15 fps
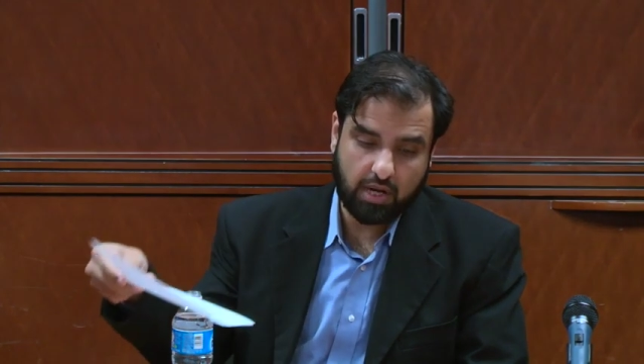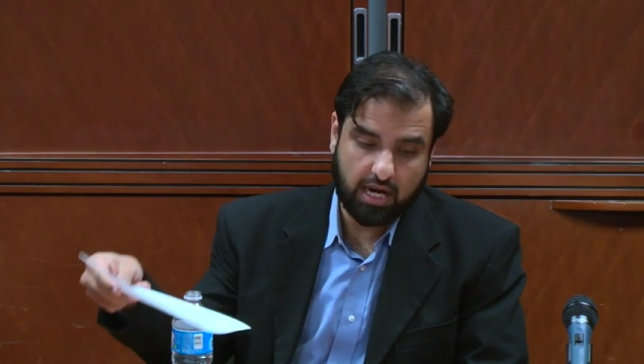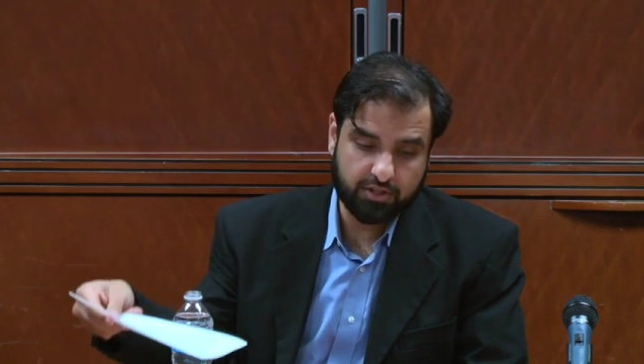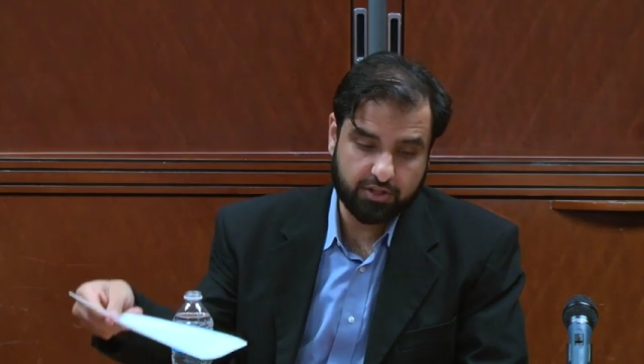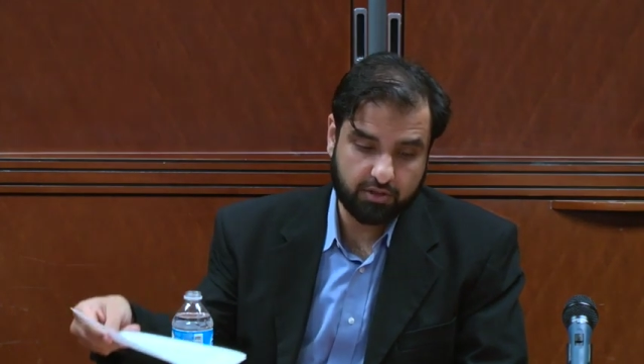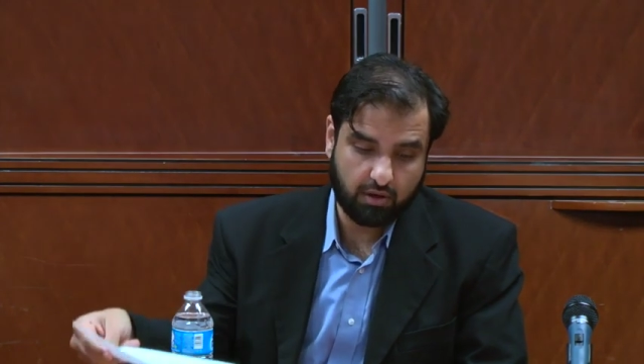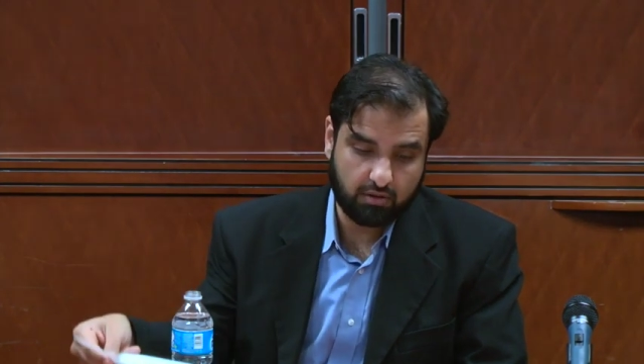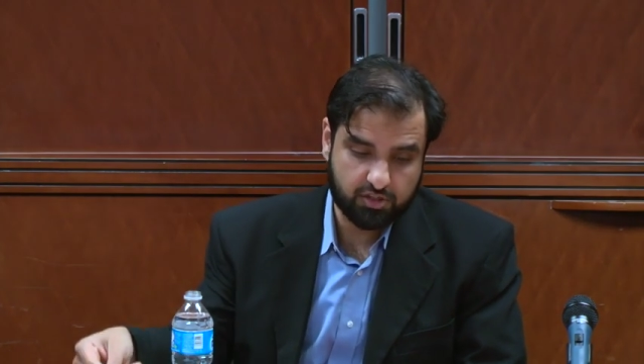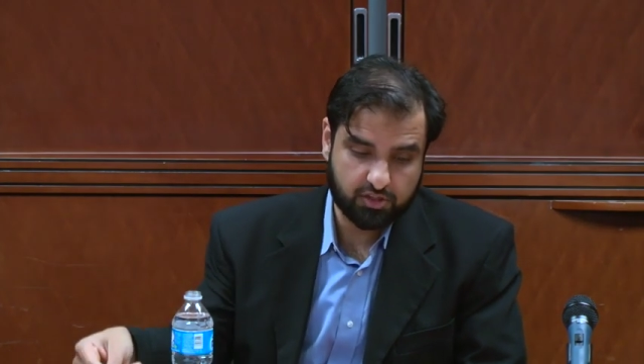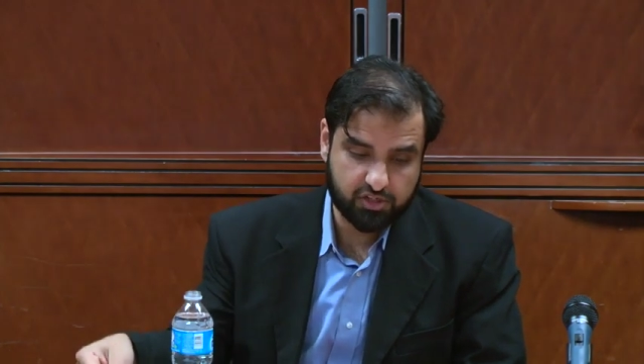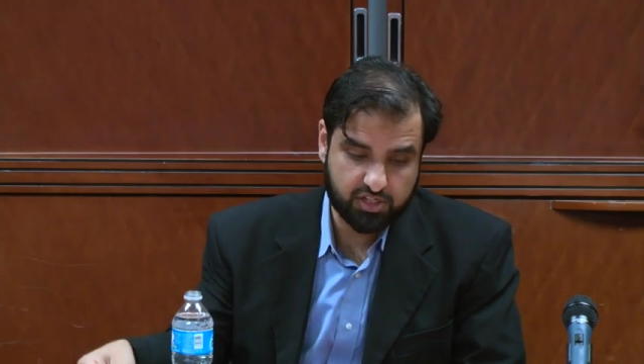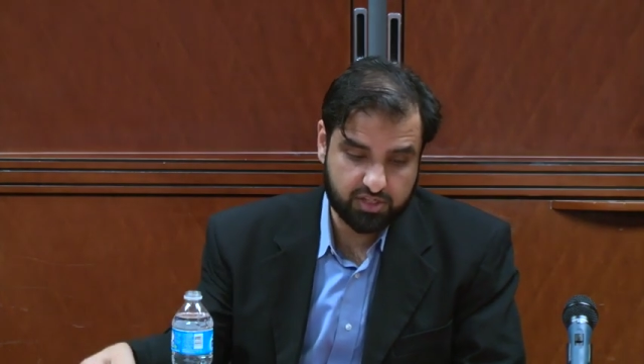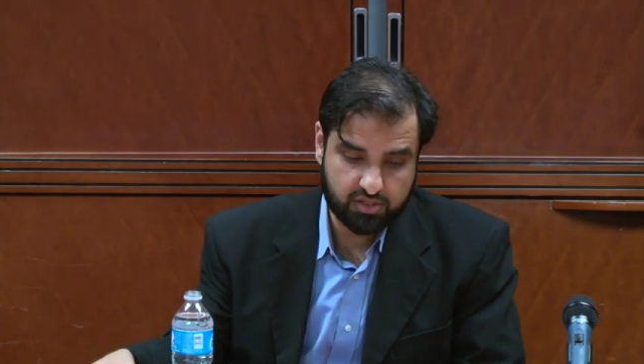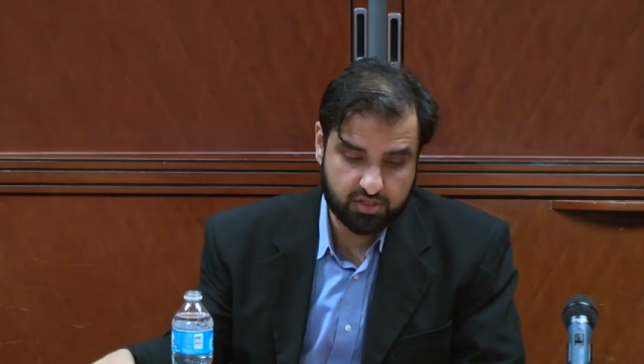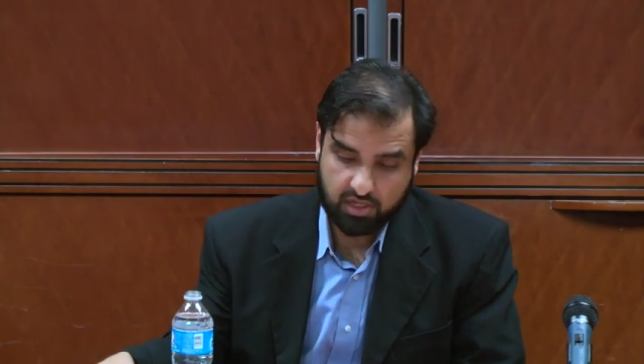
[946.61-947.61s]

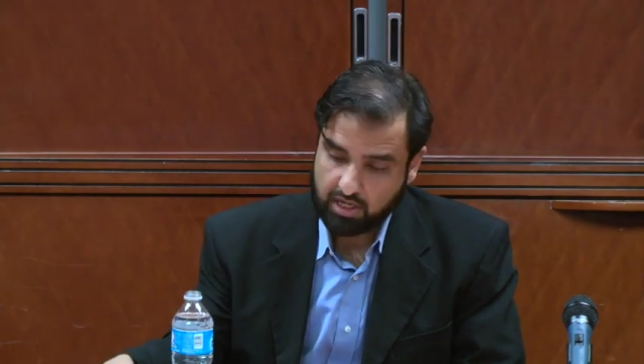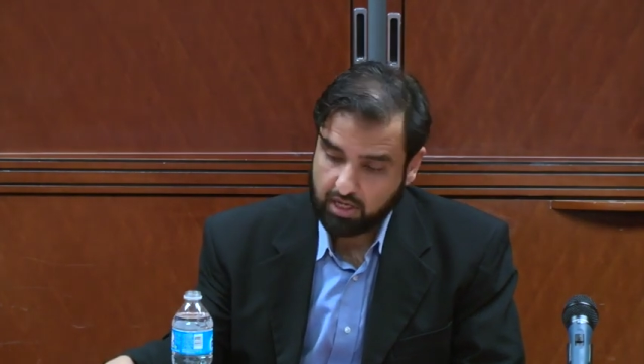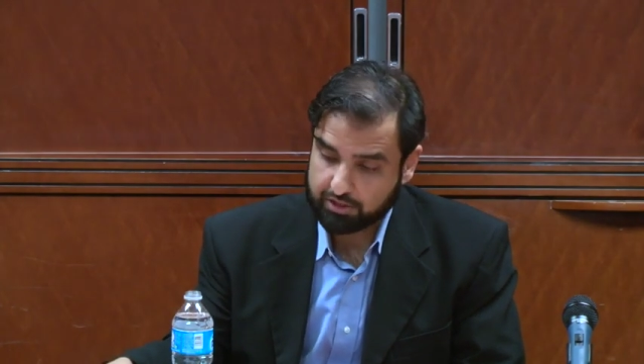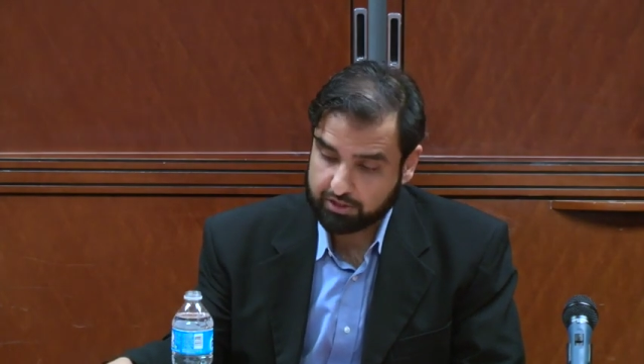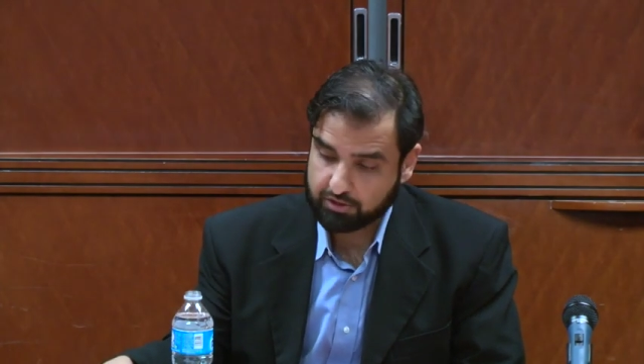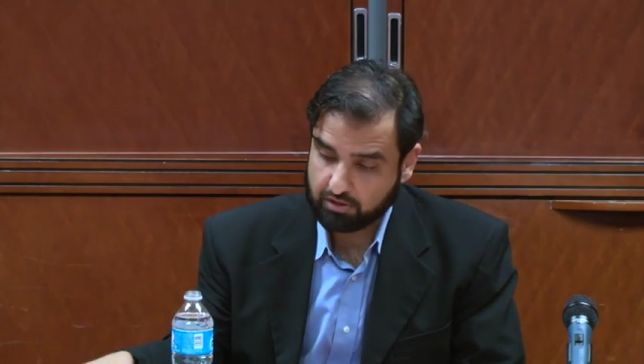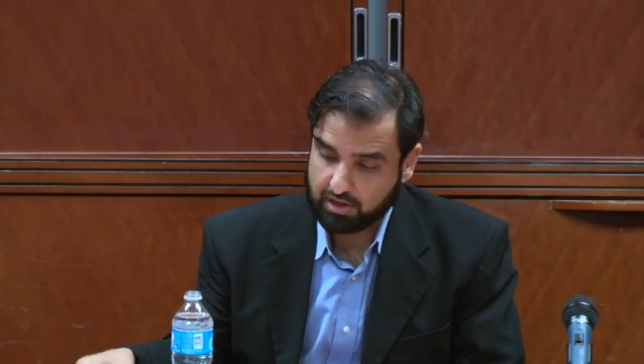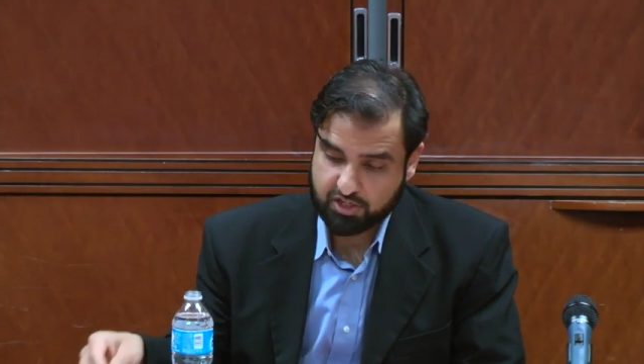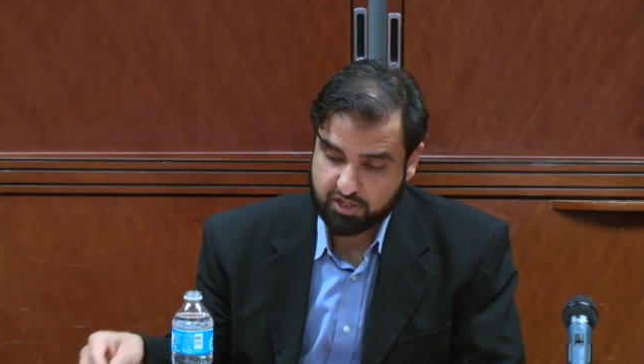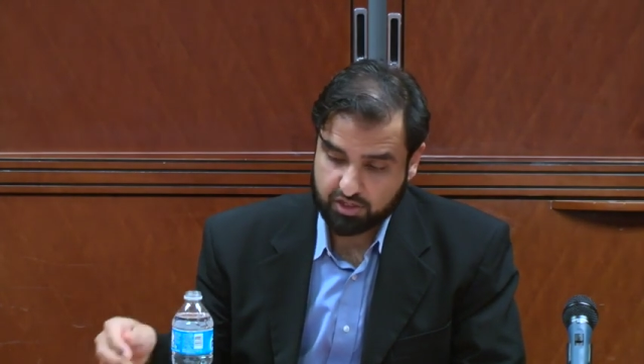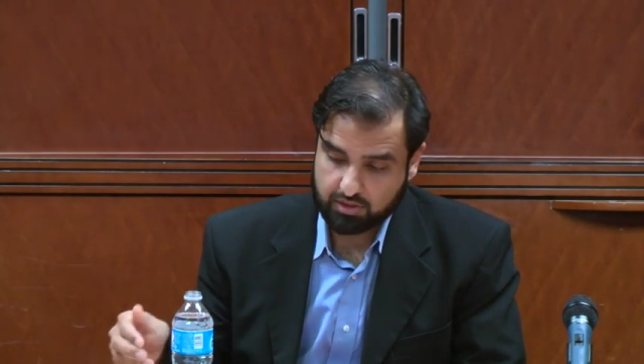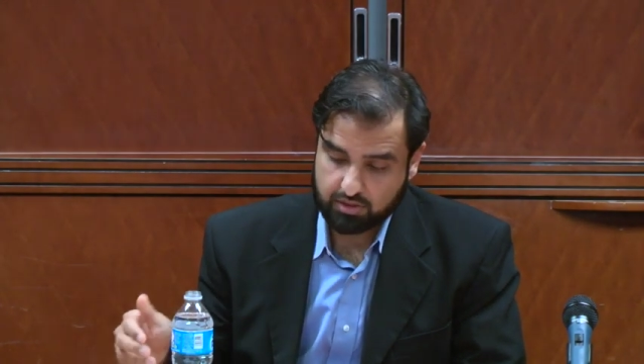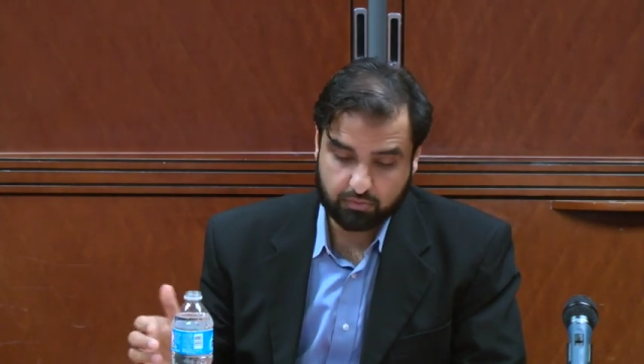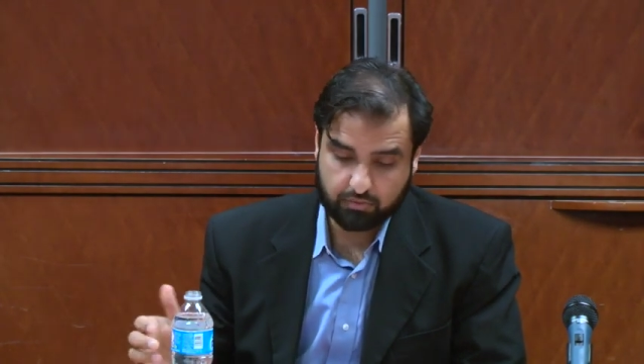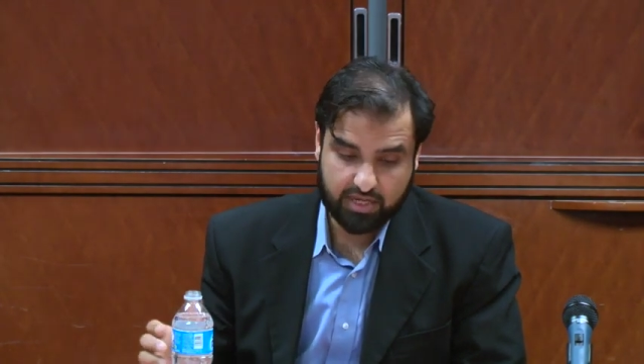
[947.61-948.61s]

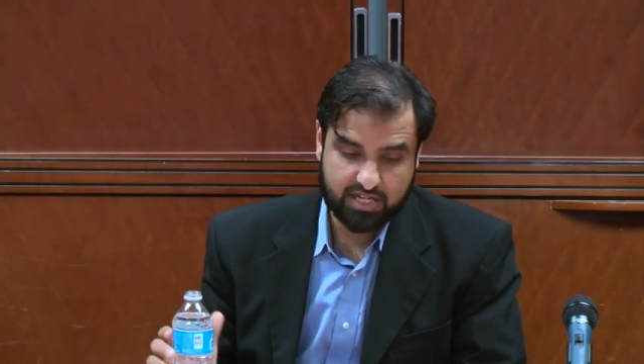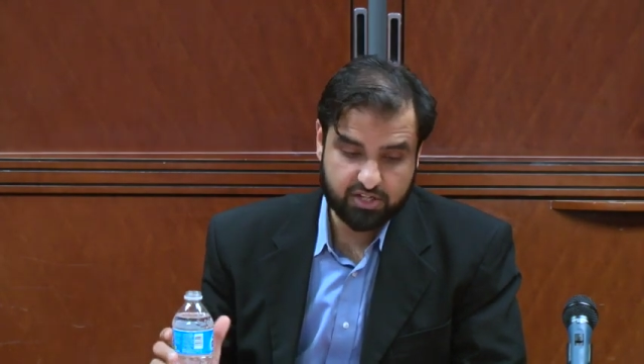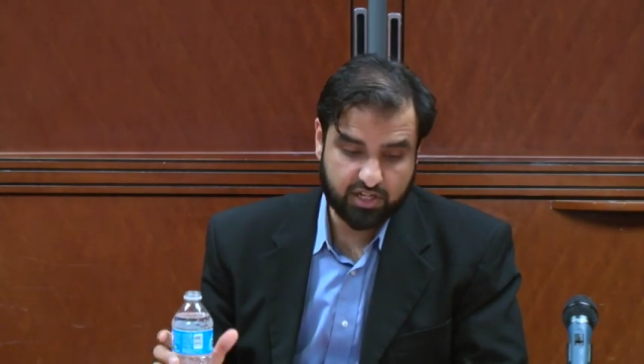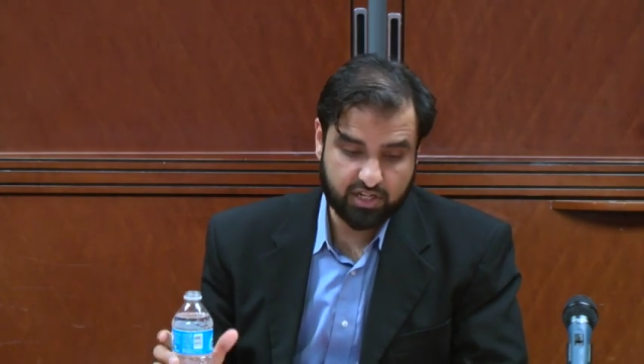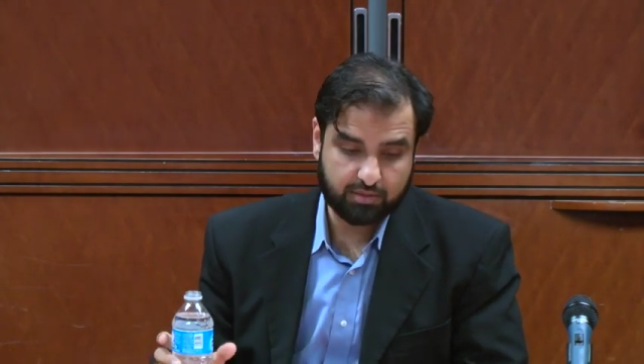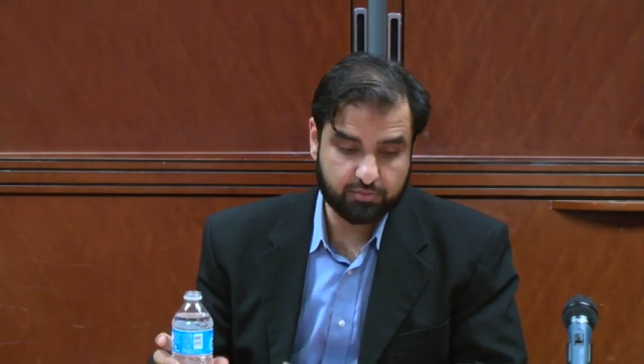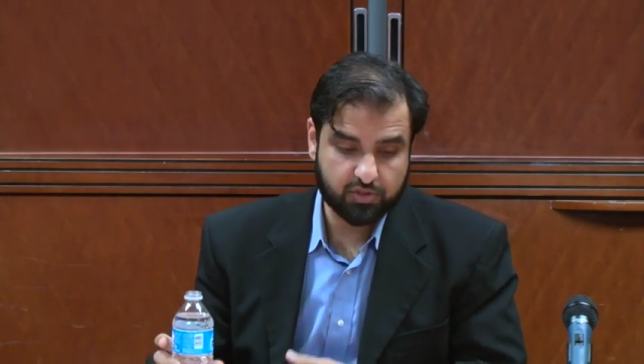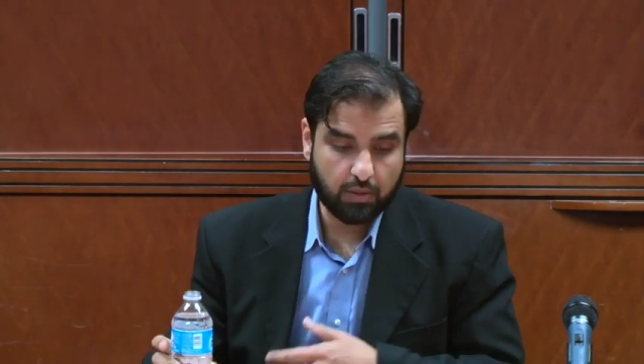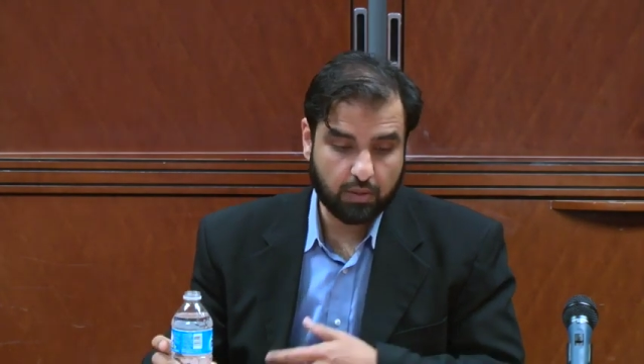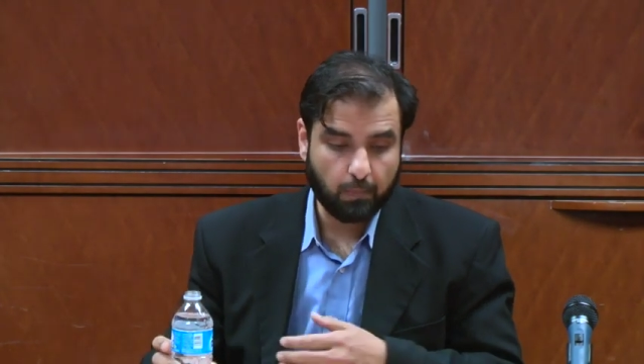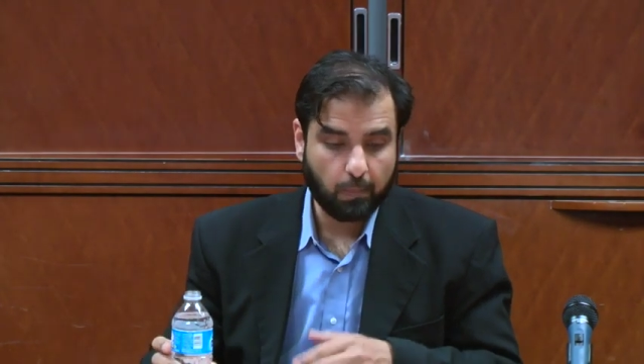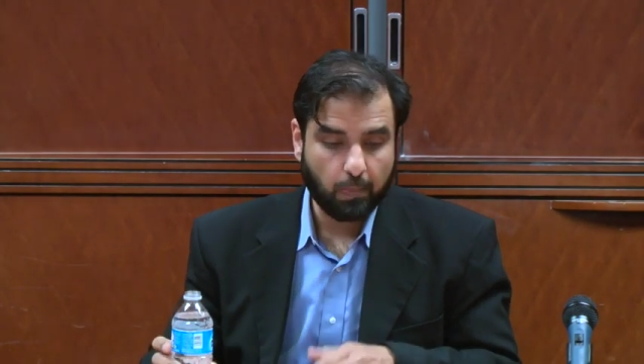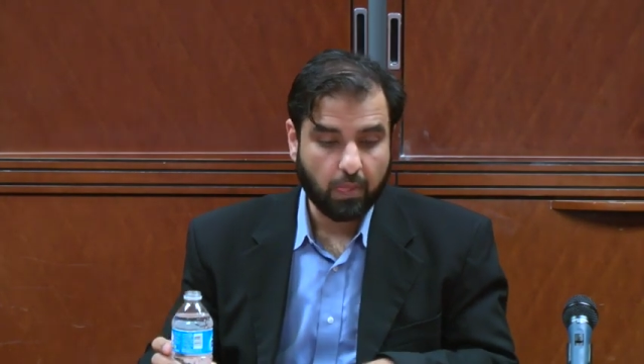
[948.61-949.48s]
ideological regimes